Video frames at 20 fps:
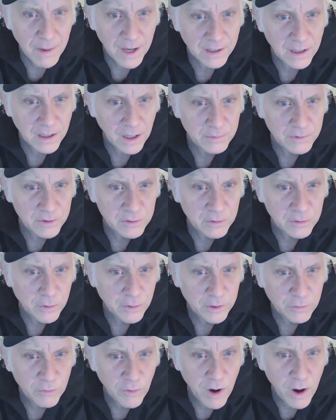They make up
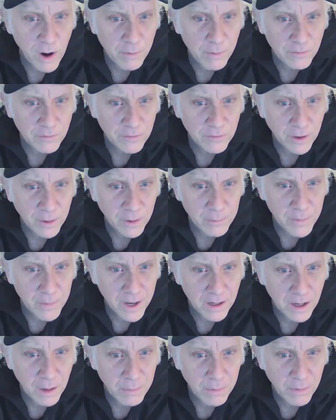stories. Robert
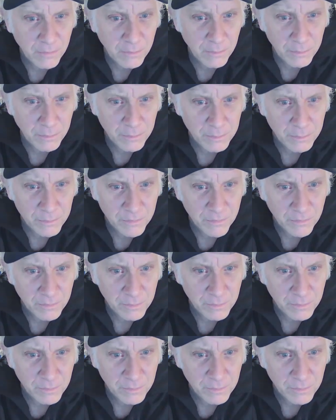Fripp made up a